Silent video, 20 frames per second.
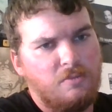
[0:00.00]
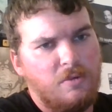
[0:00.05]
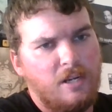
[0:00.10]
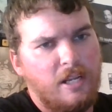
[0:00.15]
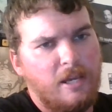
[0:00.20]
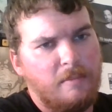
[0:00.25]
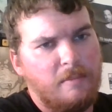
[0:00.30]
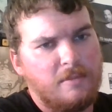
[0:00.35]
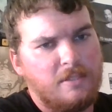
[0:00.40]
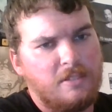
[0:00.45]

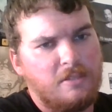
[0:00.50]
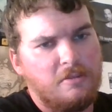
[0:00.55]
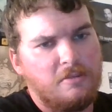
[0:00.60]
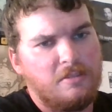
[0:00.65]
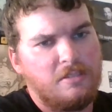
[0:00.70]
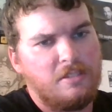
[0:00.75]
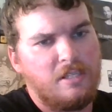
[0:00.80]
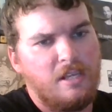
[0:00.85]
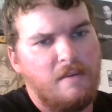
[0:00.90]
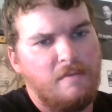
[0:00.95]
1
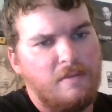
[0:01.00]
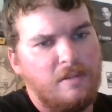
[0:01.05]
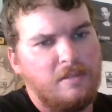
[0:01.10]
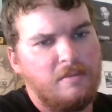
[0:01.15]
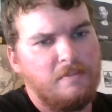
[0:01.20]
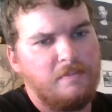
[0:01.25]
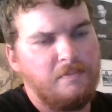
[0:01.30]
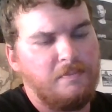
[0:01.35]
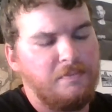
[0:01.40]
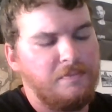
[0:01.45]
Episode
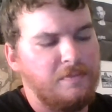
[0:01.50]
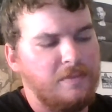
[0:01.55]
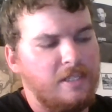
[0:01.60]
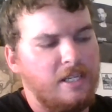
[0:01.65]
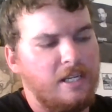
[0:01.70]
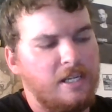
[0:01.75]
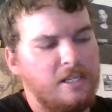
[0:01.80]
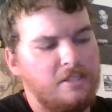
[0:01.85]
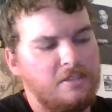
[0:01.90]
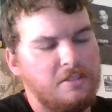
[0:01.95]
7
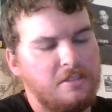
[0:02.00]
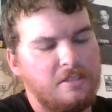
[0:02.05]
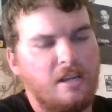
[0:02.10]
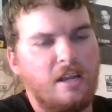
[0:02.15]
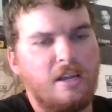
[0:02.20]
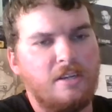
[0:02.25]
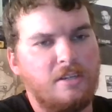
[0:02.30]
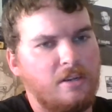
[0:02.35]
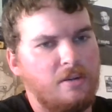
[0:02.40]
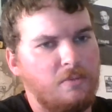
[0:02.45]
that I just
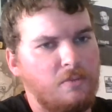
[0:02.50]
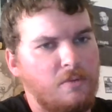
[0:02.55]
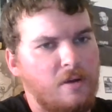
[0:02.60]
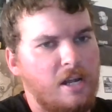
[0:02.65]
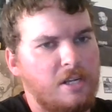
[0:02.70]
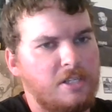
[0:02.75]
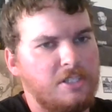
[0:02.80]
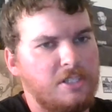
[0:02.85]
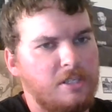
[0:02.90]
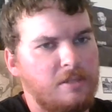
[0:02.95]
got done
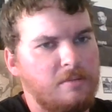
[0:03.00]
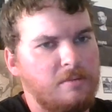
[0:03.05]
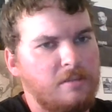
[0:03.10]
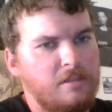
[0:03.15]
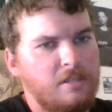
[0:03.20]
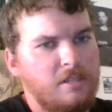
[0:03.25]
watching.